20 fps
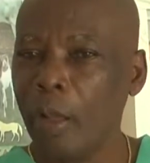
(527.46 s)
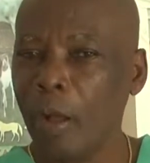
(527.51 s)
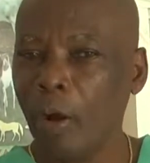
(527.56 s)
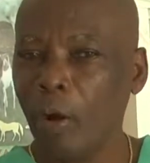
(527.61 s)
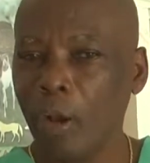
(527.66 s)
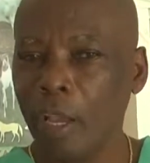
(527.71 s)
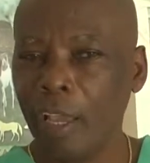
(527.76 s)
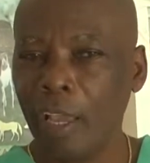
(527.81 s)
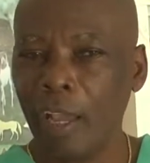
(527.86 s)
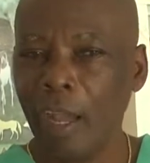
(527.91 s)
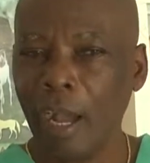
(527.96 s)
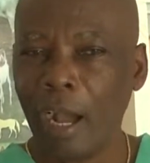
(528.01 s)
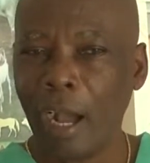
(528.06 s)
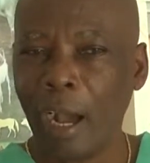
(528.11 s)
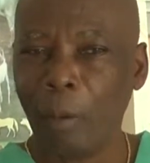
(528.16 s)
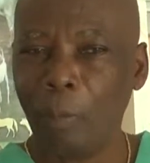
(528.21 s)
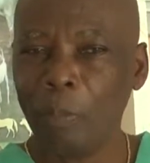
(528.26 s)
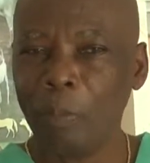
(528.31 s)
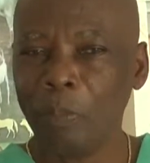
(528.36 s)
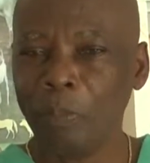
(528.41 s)
Okay,
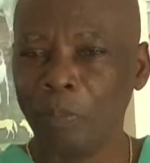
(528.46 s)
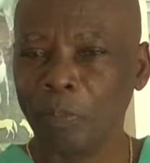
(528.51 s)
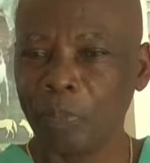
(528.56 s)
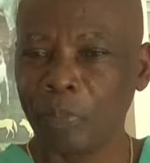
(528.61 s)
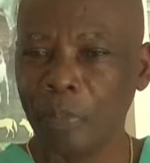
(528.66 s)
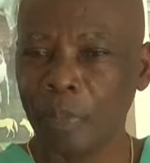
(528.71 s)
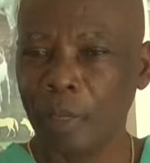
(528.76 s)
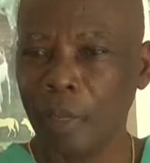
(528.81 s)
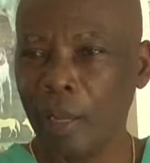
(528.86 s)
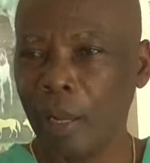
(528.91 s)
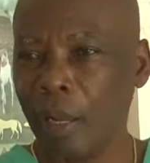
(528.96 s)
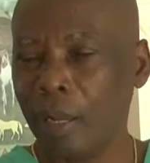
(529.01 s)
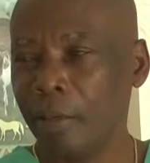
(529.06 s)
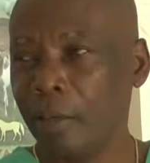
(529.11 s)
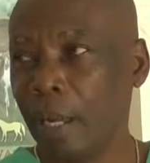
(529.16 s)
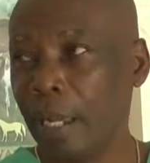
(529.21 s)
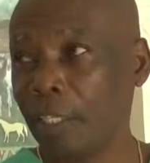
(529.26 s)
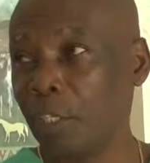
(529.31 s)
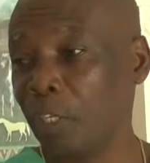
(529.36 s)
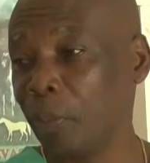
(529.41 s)

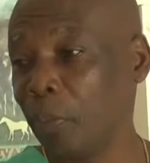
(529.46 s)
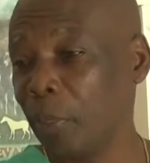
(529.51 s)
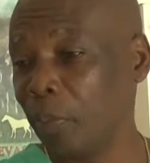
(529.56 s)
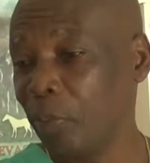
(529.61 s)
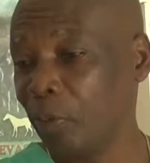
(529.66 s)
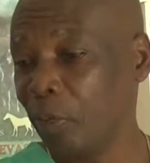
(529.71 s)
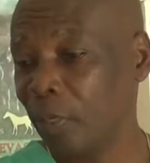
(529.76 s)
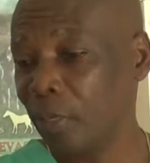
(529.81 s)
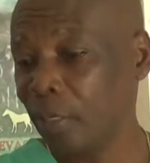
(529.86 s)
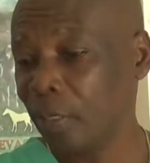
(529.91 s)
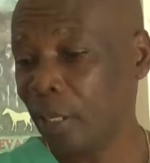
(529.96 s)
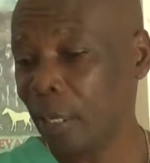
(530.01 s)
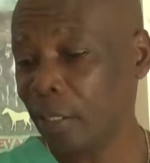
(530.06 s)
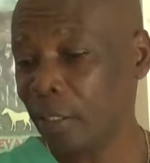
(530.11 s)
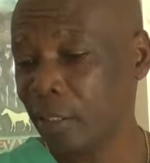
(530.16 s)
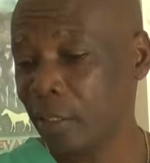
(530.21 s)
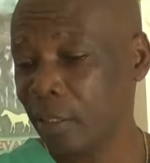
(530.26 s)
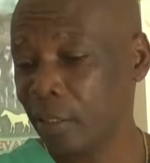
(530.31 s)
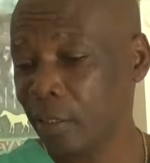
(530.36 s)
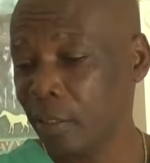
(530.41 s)
I say to people
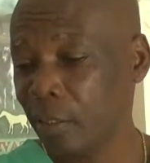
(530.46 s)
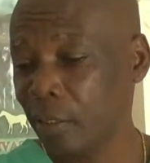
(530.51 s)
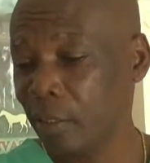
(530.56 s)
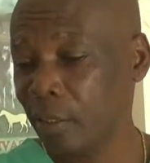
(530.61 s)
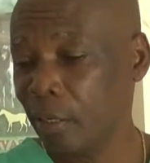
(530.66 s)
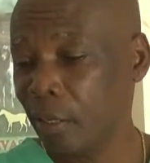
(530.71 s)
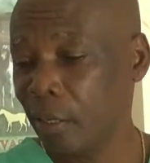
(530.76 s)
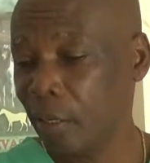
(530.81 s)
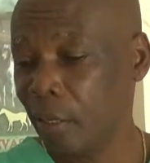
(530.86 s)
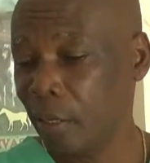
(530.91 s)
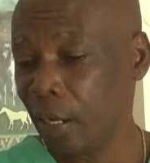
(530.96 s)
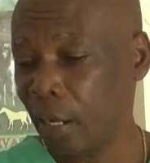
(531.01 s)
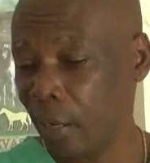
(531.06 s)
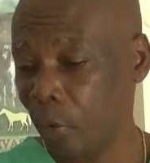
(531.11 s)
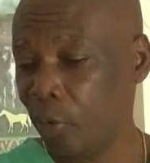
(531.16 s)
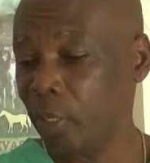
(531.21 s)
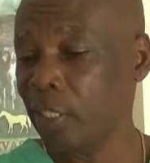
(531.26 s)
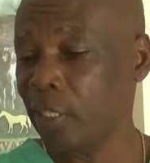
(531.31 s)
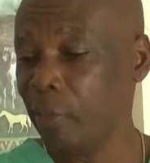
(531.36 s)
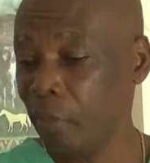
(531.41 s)
that I
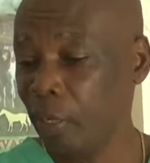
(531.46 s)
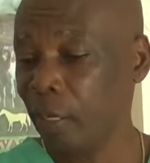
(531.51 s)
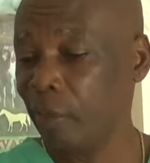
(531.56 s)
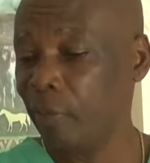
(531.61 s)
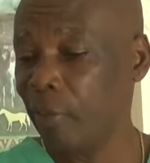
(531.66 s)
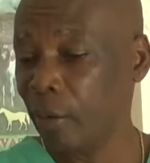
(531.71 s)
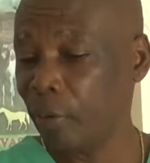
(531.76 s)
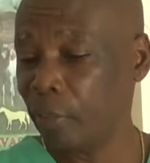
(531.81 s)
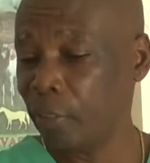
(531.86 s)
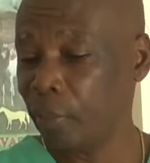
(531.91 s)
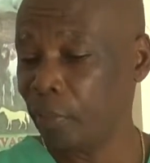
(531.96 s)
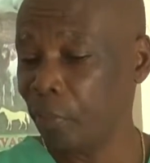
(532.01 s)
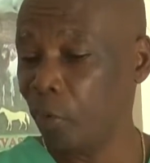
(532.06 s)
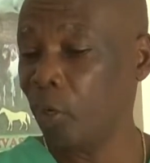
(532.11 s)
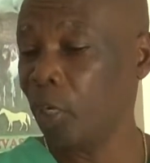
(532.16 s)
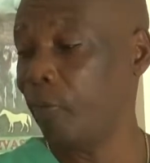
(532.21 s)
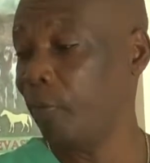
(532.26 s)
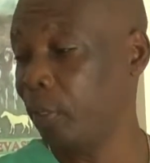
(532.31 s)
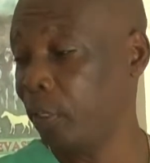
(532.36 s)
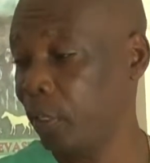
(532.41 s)
honestly believe I was
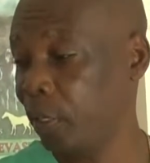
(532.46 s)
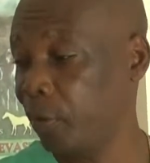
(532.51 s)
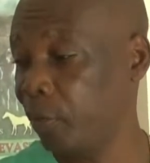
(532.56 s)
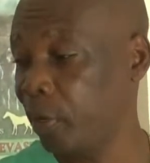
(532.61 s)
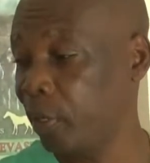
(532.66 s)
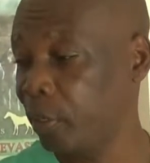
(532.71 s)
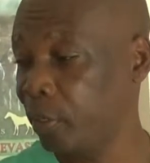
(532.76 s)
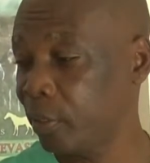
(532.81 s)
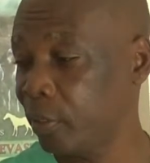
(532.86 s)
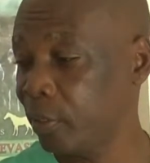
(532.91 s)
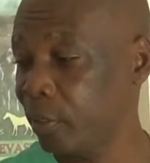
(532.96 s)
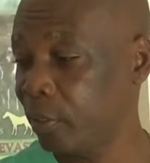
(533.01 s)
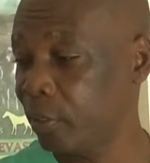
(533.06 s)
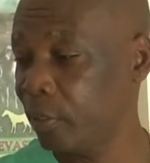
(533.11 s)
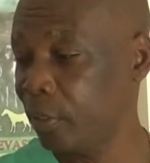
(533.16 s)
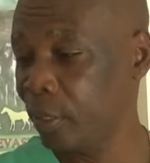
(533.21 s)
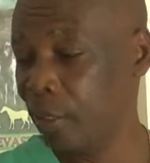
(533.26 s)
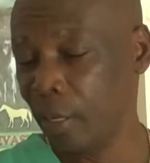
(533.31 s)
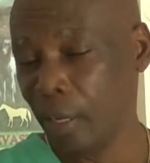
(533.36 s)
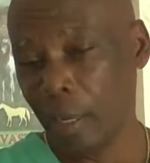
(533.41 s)
born a veterinarian.
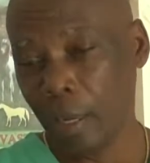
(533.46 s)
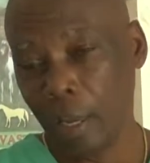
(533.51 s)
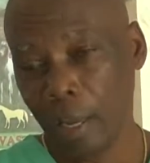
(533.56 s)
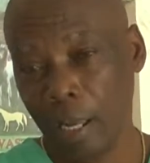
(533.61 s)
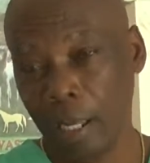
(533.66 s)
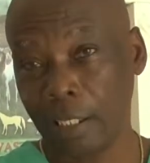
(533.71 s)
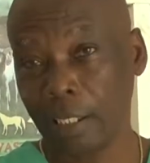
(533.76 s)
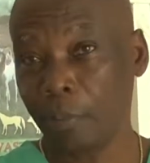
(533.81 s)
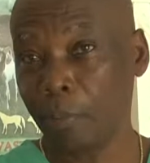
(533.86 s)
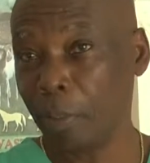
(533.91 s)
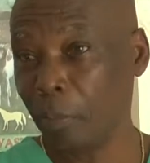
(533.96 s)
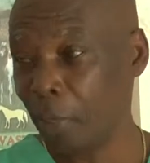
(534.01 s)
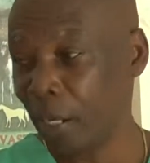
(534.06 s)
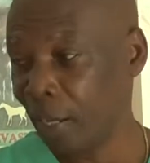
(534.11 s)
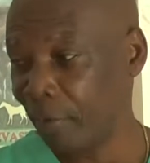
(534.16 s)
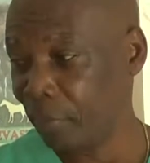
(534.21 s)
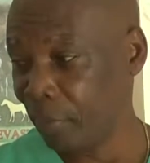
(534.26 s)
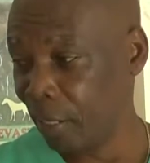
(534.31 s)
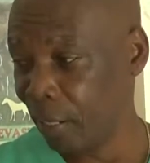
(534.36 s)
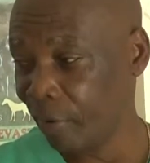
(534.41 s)
I simply may
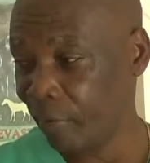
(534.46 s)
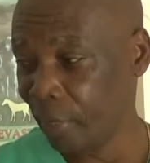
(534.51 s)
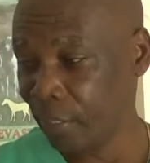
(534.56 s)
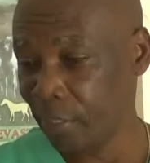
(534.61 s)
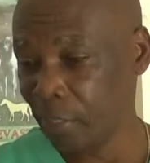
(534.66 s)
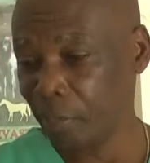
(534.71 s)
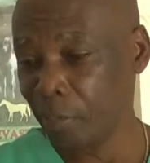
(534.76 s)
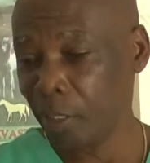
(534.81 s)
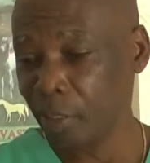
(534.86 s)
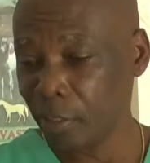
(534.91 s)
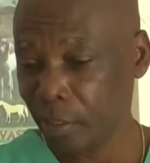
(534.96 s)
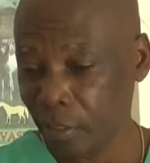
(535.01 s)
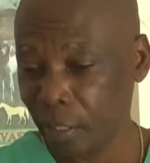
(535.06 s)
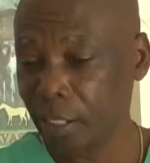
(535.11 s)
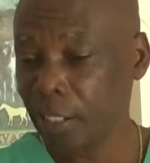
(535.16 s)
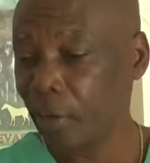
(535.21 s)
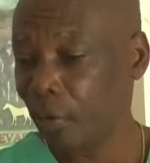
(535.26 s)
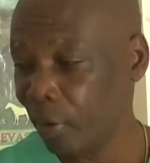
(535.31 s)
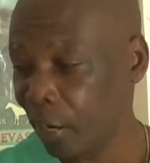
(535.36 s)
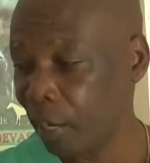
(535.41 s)
laugh at it, but
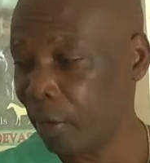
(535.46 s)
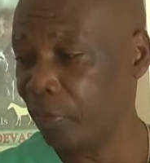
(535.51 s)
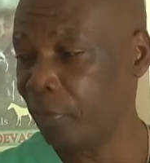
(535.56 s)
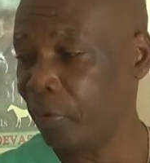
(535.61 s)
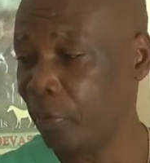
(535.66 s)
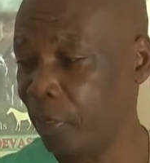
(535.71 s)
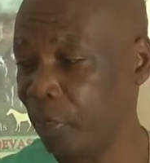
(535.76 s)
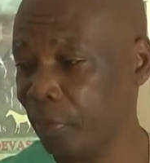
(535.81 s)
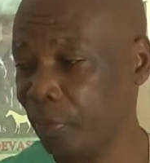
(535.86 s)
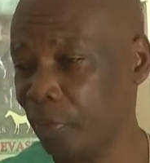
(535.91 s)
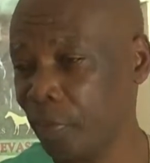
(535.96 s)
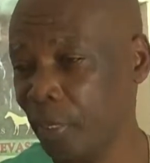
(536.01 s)
that's how I feel.